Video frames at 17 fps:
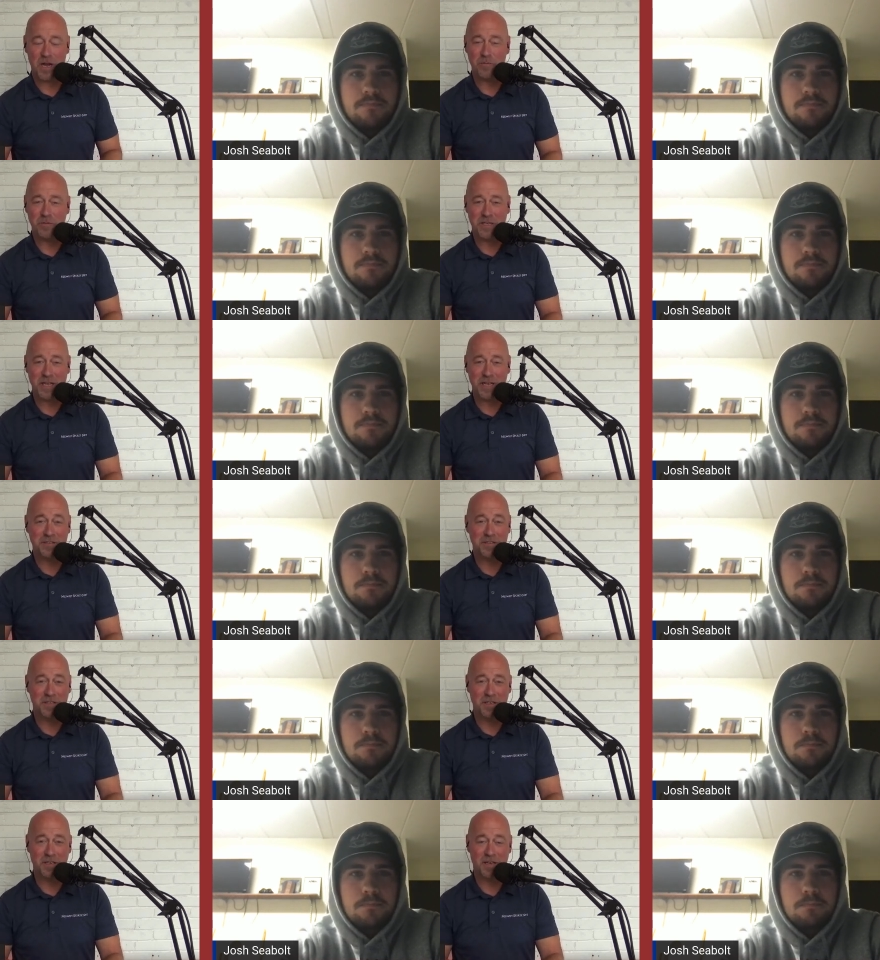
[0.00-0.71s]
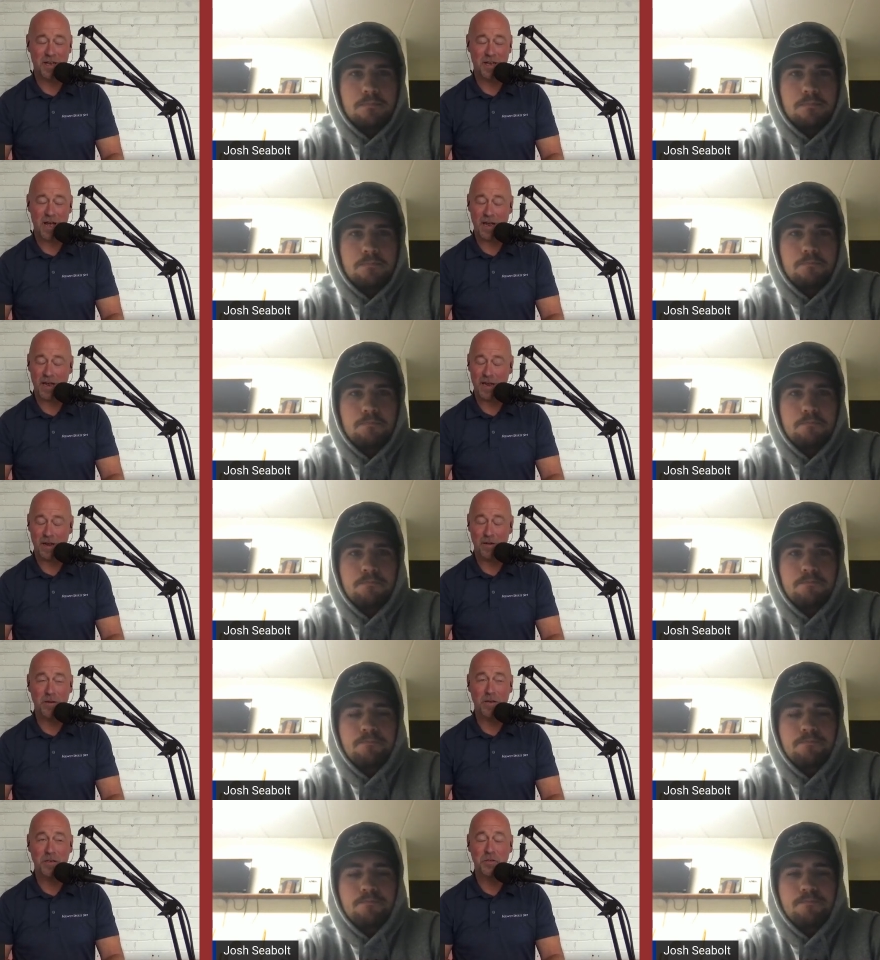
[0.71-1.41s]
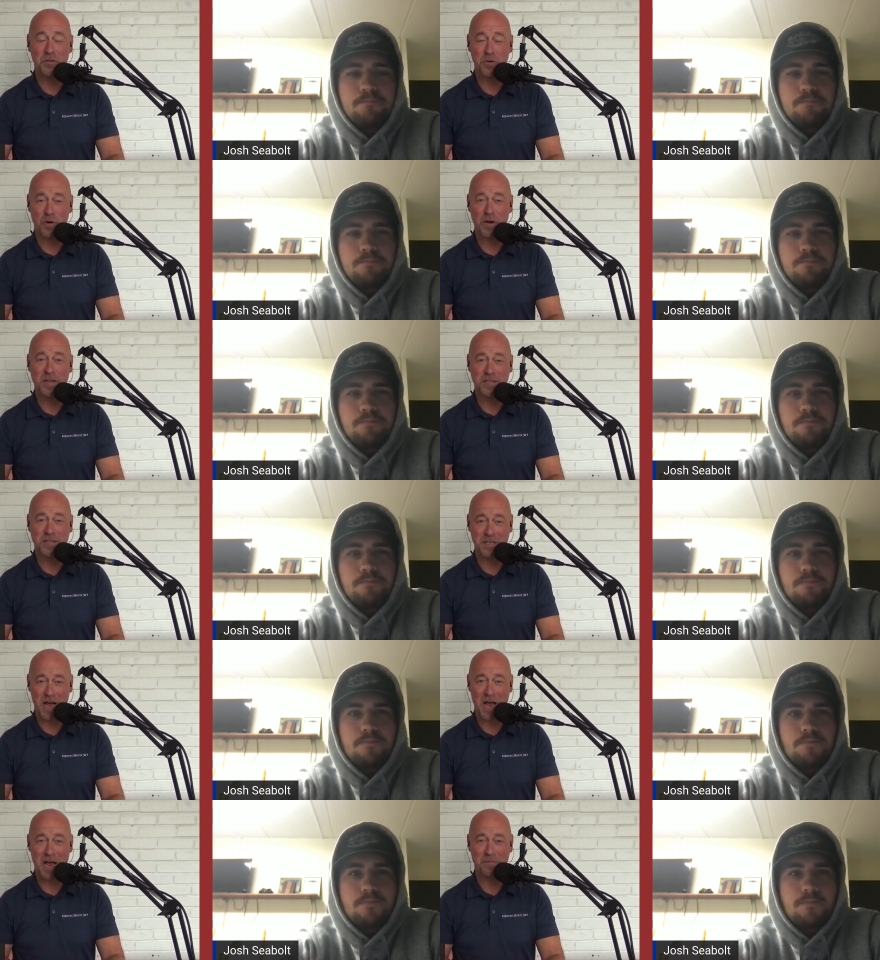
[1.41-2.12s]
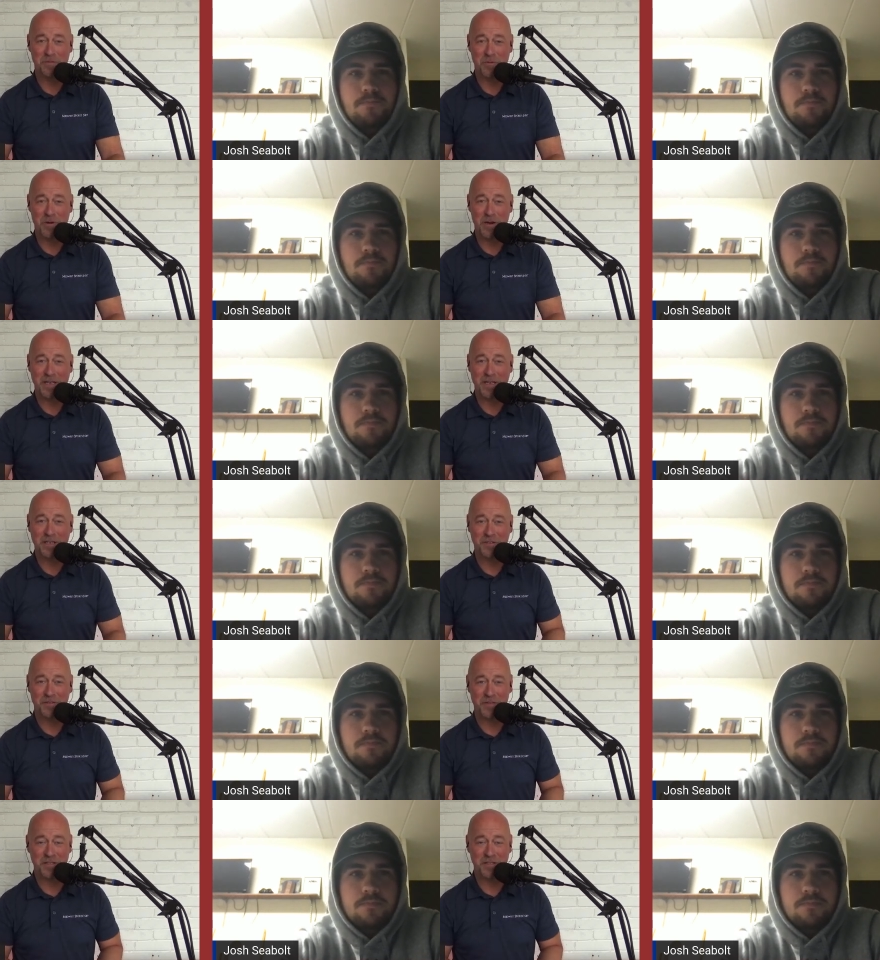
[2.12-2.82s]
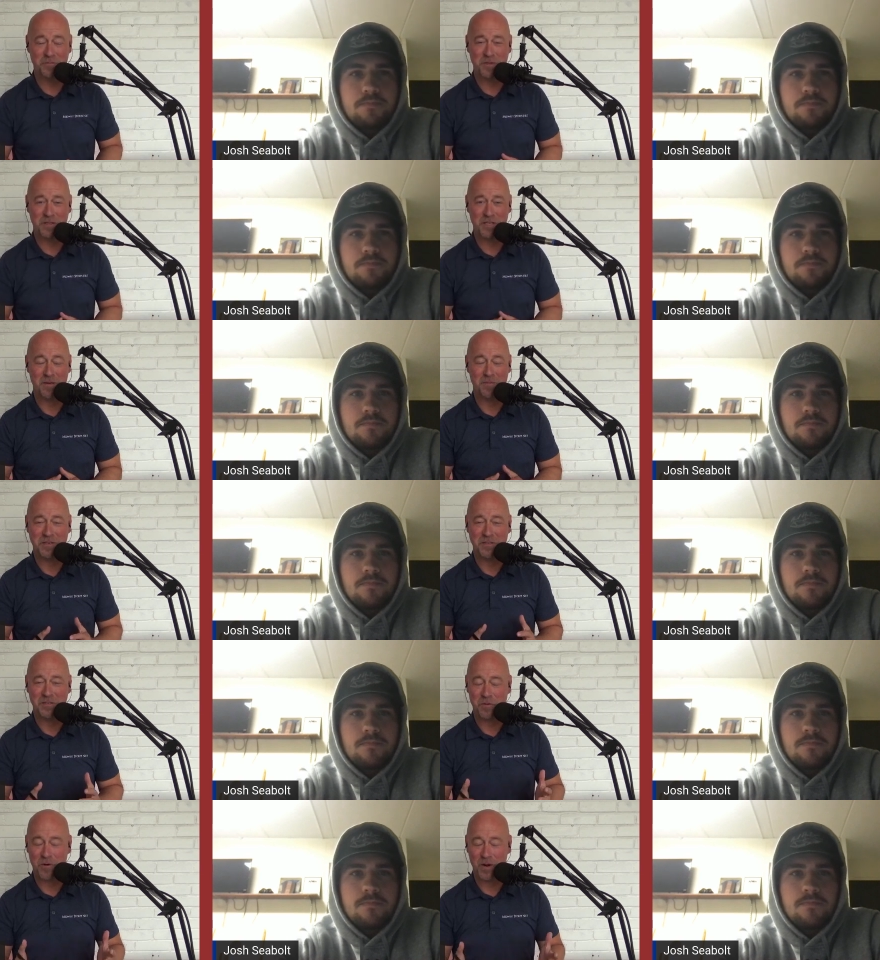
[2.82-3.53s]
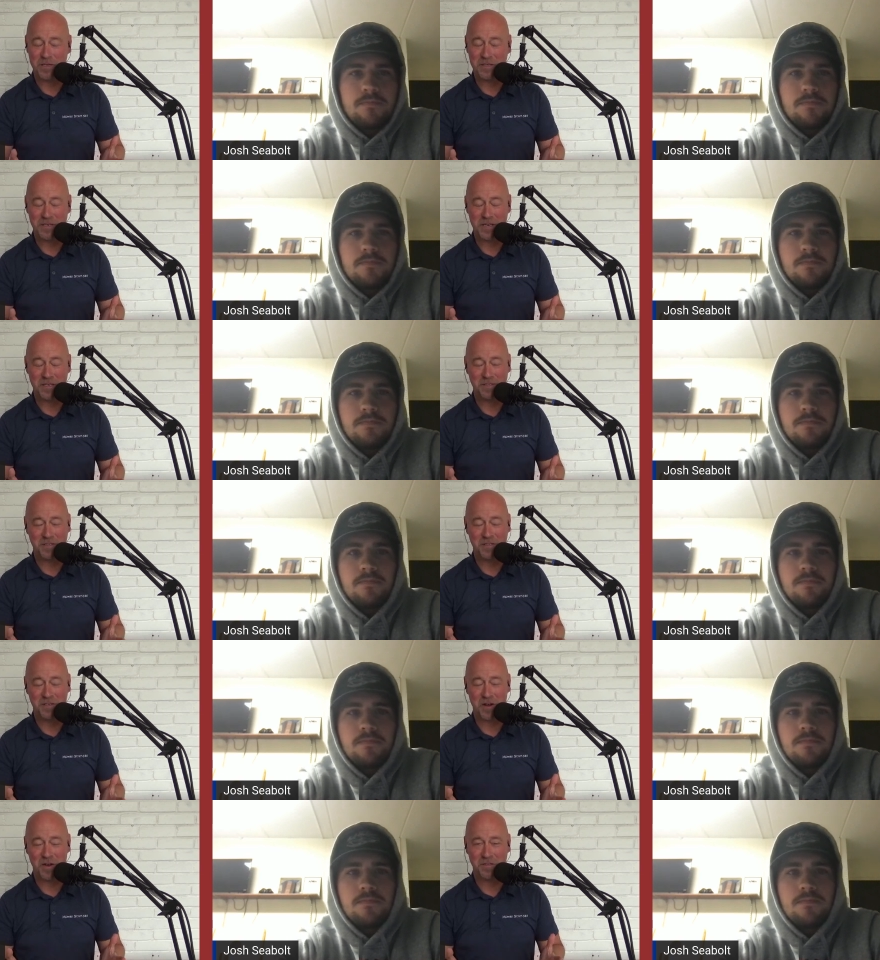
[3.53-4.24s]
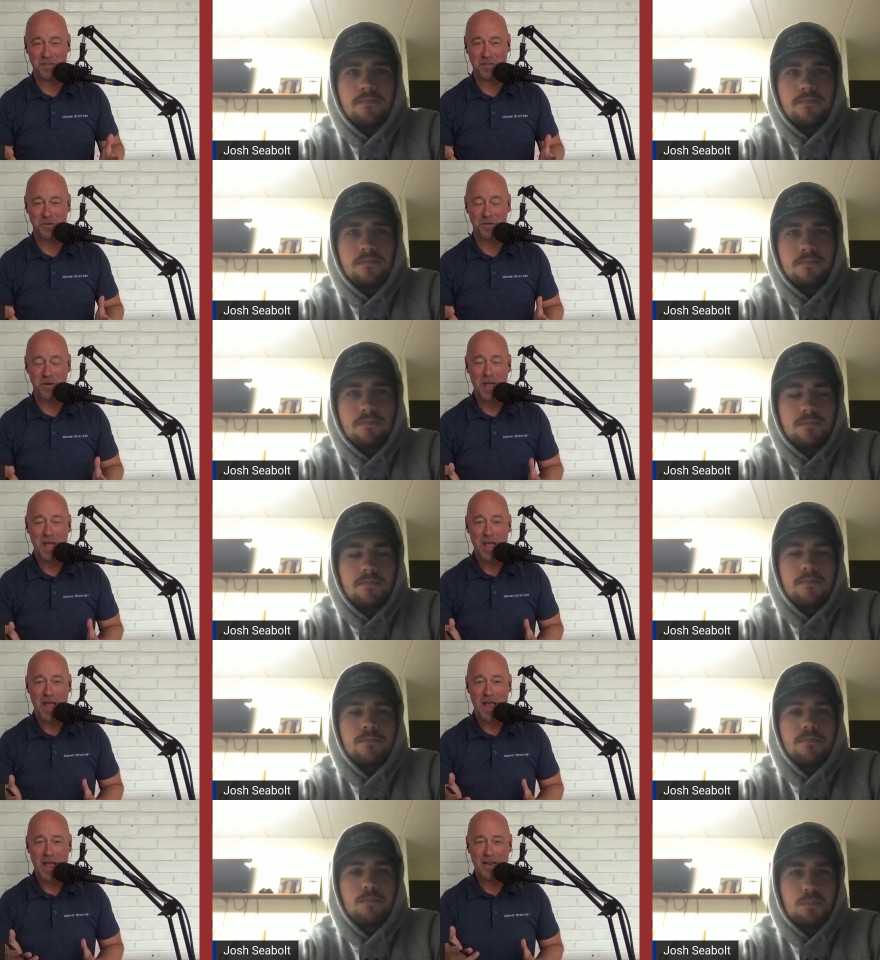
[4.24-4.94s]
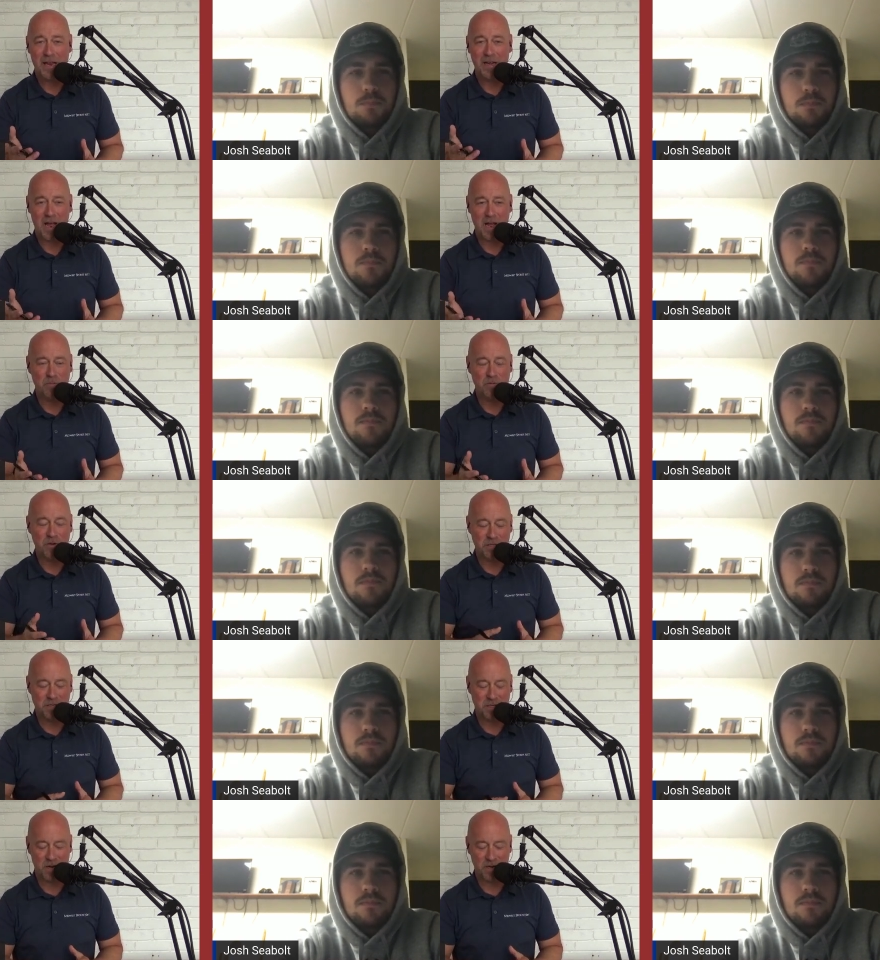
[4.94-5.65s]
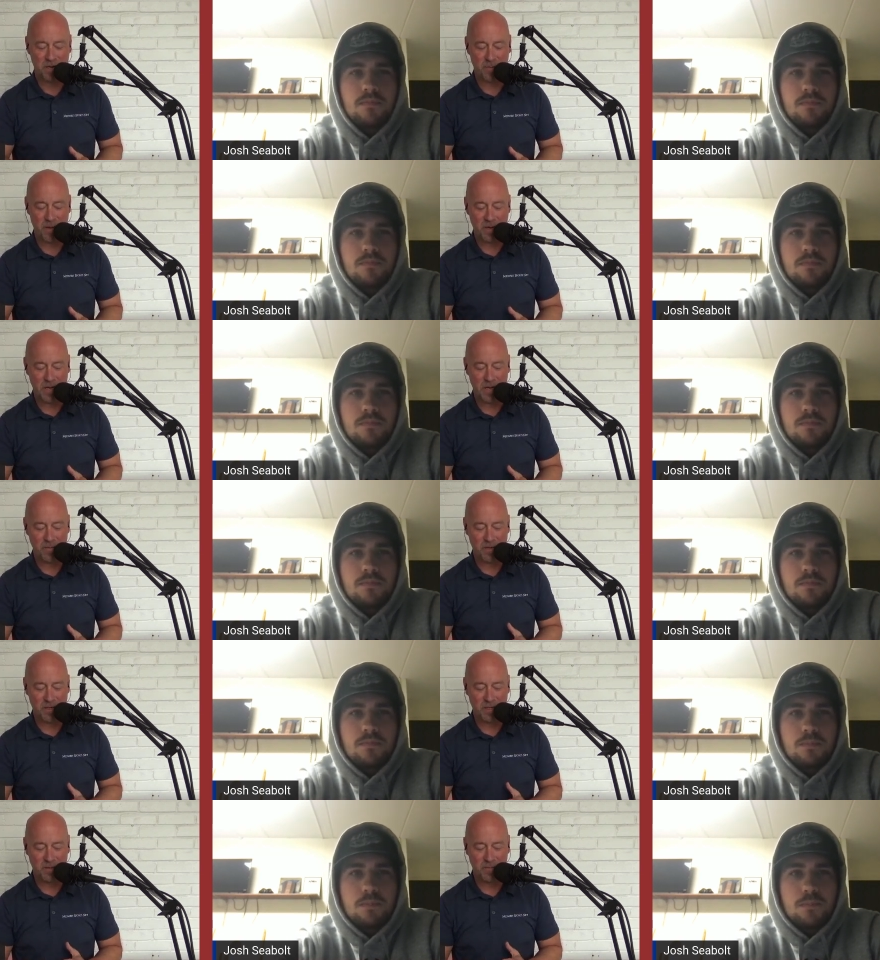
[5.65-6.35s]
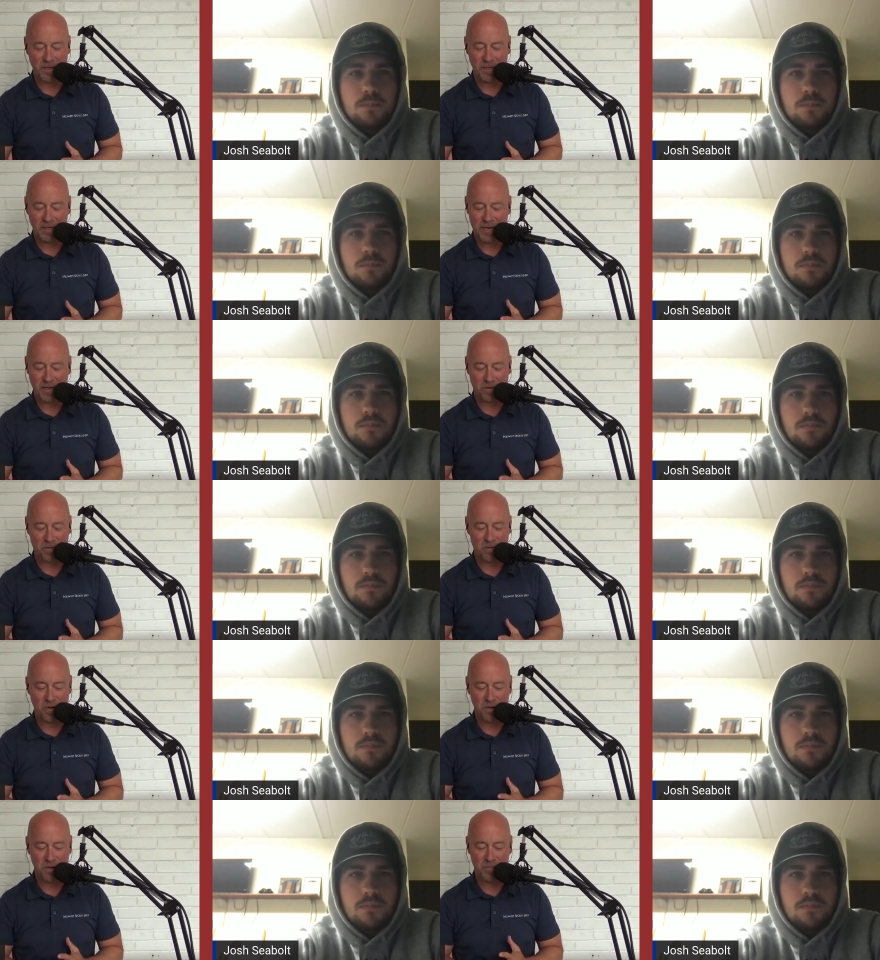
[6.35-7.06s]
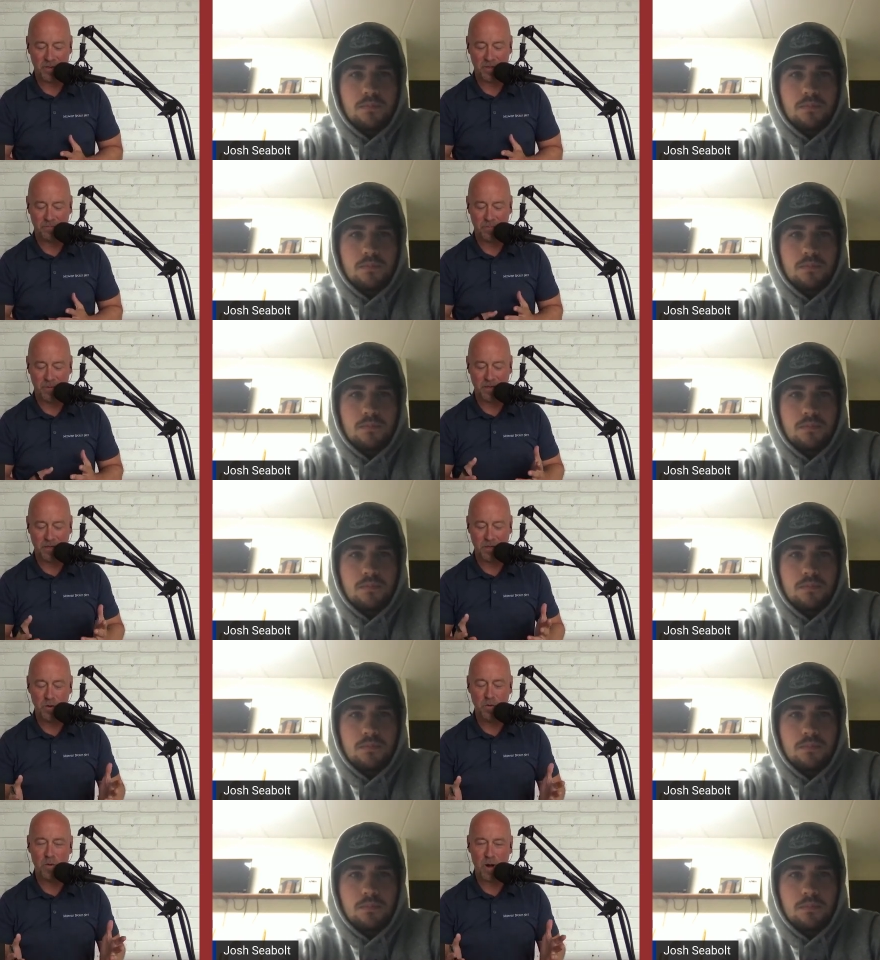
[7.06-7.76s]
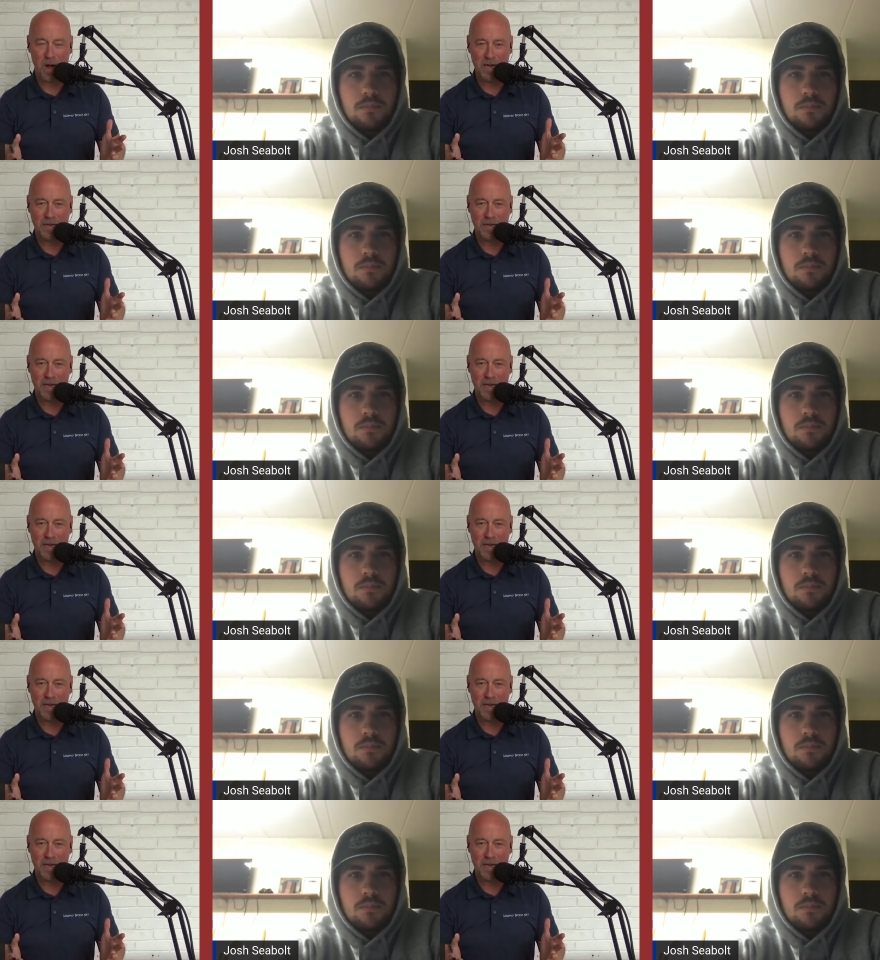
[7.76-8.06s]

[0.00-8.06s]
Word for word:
Speaker 1: I always get to I, I enjoy the times when I get to visit with him. He's great to get to talk to, and I want to talk about him a little bit later on. But but you right